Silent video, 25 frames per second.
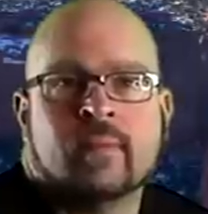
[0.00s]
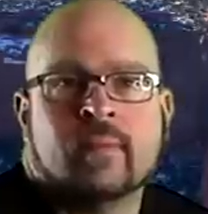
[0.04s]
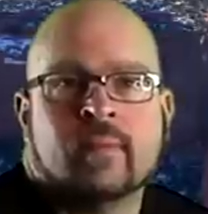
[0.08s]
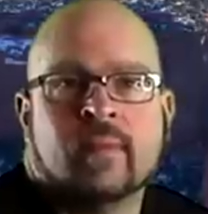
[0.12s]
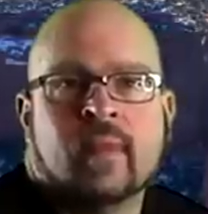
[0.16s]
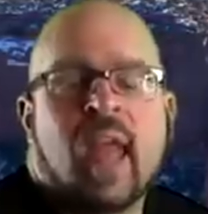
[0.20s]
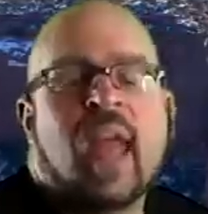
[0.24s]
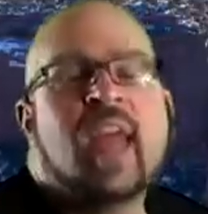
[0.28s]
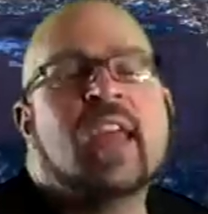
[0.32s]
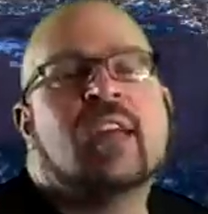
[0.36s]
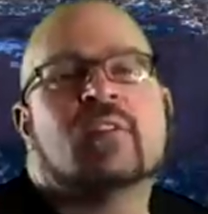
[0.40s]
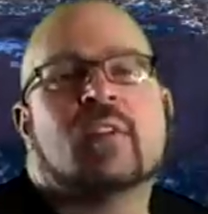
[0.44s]

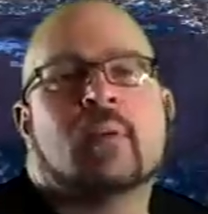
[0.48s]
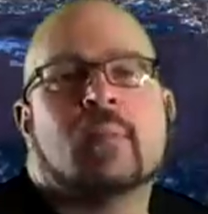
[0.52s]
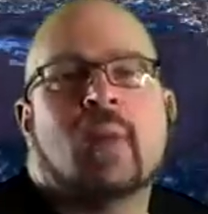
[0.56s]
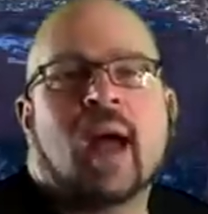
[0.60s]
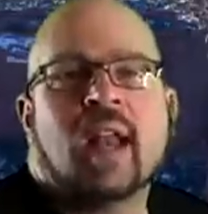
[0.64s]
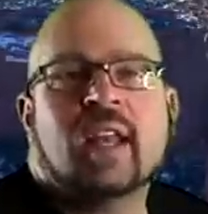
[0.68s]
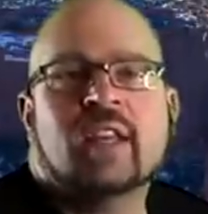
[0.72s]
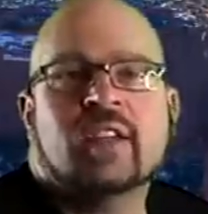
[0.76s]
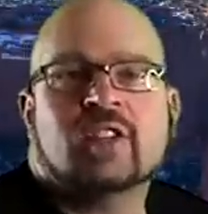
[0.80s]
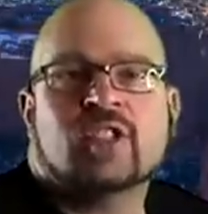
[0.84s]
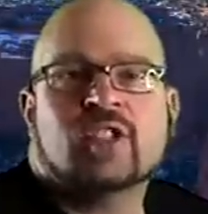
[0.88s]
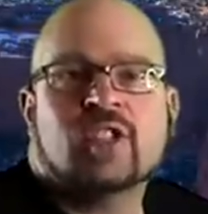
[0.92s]
Hey
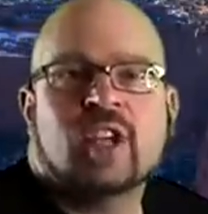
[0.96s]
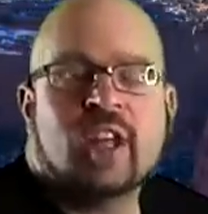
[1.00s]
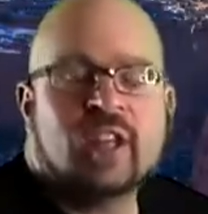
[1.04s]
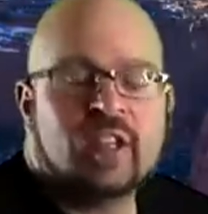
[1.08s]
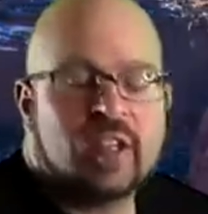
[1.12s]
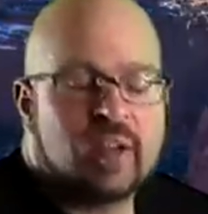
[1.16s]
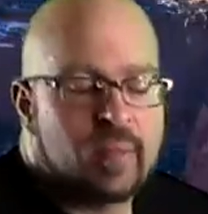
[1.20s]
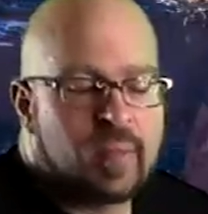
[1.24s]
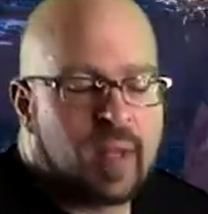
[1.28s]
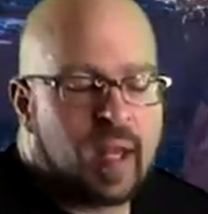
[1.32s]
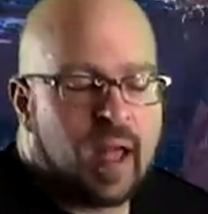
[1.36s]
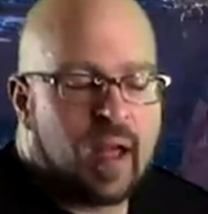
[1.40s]
everybody, it's
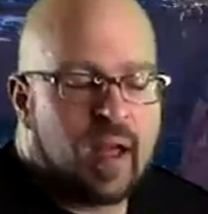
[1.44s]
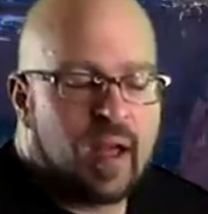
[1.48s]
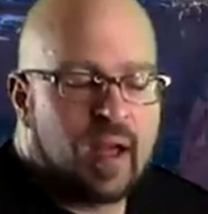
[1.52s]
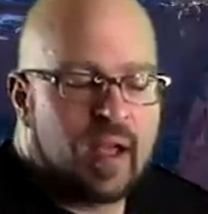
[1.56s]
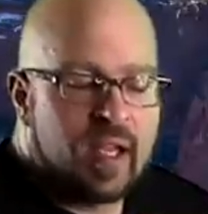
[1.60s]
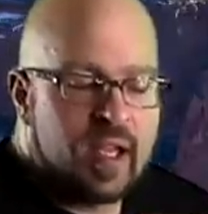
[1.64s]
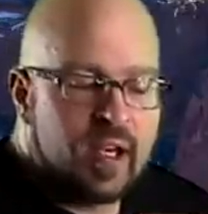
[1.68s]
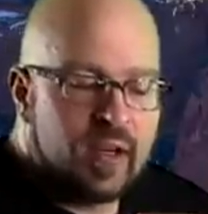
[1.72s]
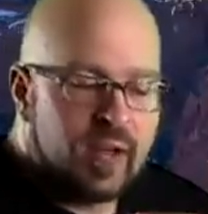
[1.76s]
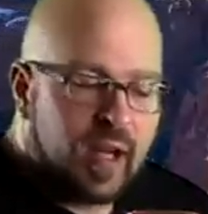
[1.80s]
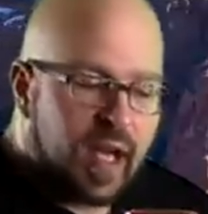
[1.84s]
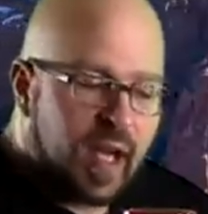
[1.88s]
Jason Blaha
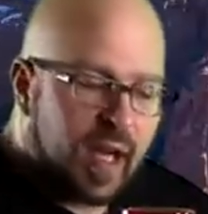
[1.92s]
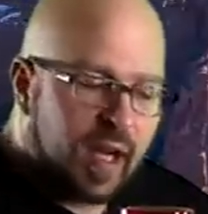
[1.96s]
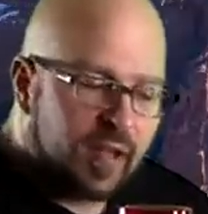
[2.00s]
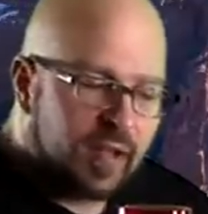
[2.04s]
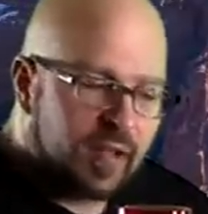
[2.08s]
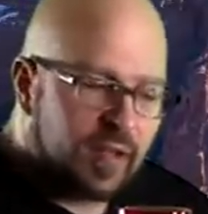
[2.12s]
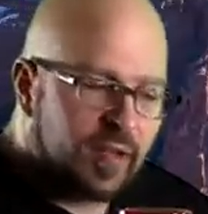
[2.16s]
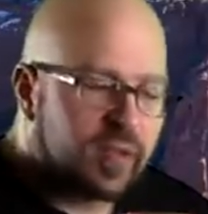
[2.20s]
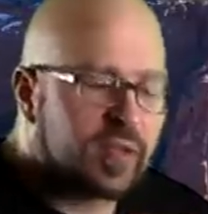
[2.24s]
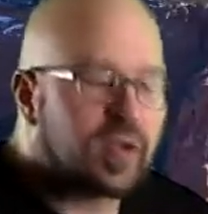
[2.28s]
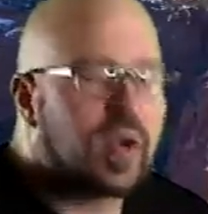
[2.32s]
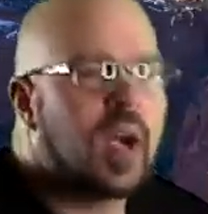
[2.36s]
here, and I had a
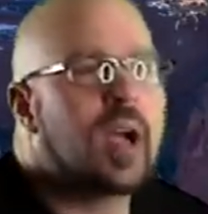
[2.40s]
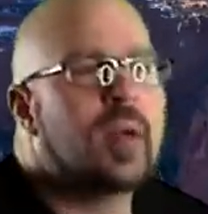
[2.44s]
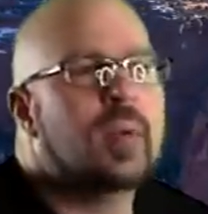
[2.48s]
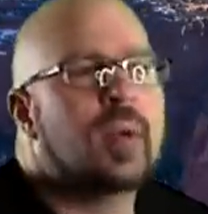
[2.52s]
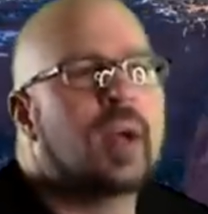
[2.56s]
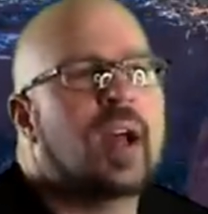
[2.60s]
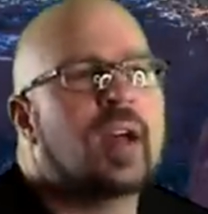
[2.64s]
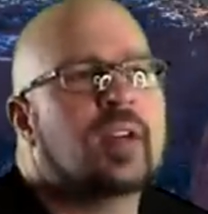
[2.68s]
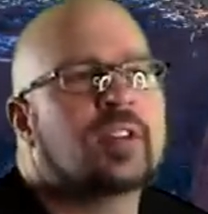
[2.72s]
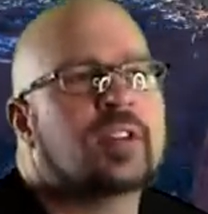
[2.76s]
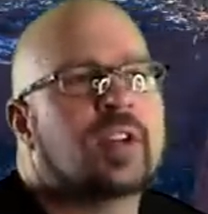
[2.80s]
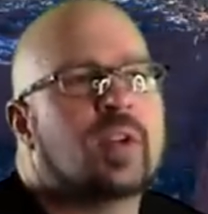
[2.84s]

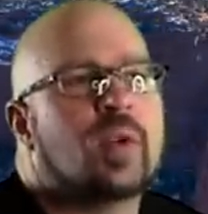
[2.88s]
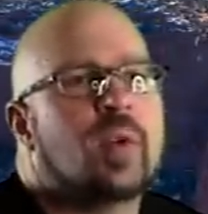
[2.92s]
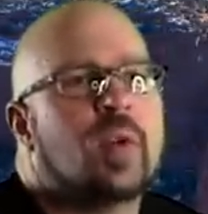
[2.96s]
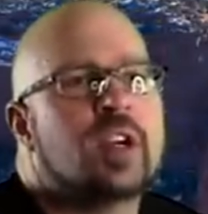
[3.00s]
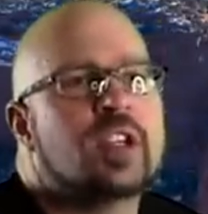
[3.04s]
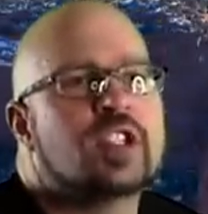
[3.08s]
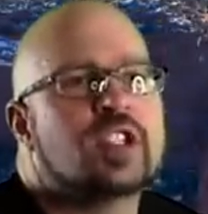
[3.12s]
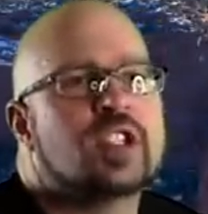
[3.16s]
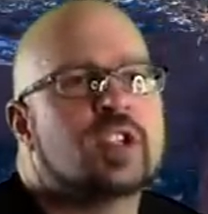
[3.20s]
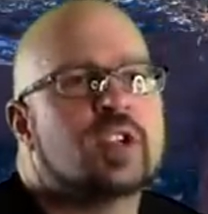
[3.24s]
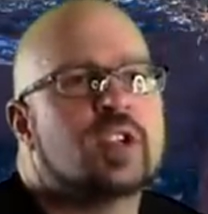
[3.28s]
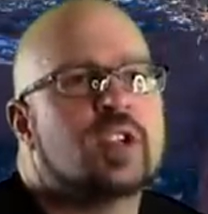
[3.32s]
subscriber ask a
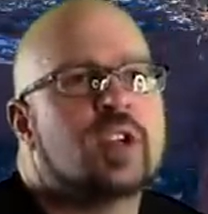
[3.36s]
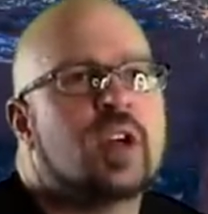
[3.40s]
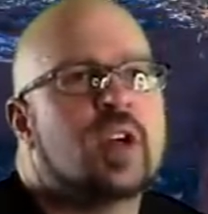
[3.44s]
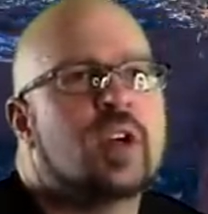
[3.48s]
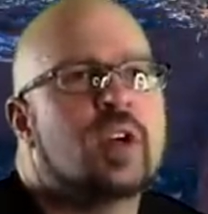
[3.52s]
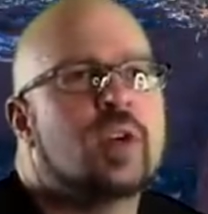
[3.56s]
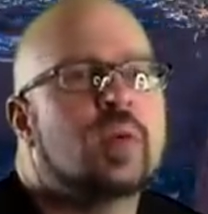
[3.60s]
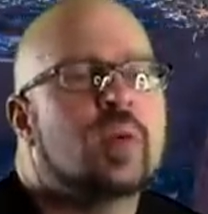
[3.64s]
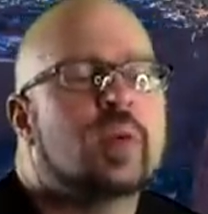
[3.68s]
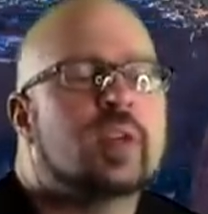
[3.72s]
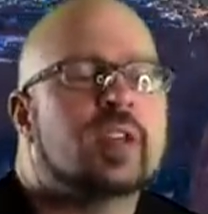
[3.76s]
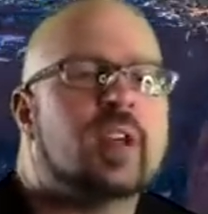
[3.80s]
question
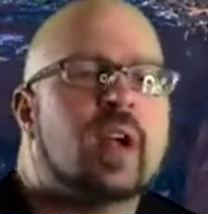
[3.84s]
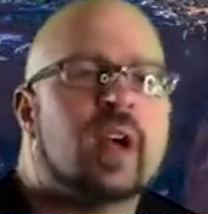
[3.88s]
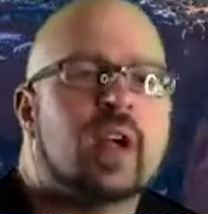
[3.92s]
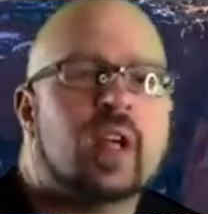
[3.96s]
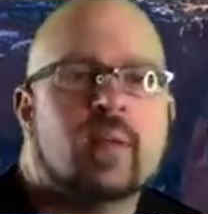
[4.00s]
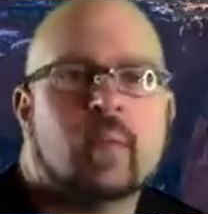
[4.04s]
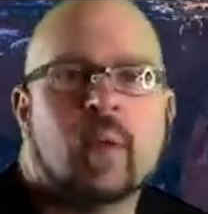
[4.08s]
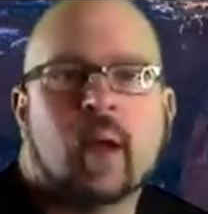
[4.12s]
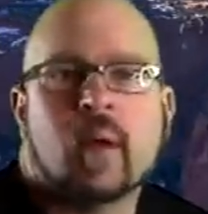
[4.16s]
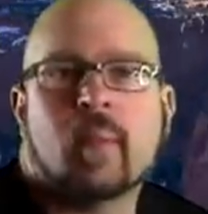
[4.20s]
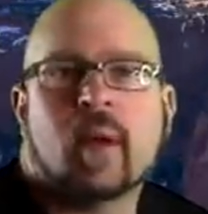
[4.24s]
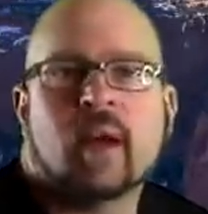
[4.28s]
who was
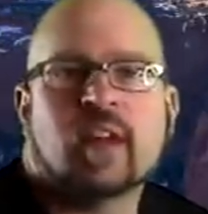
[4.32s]
talking about my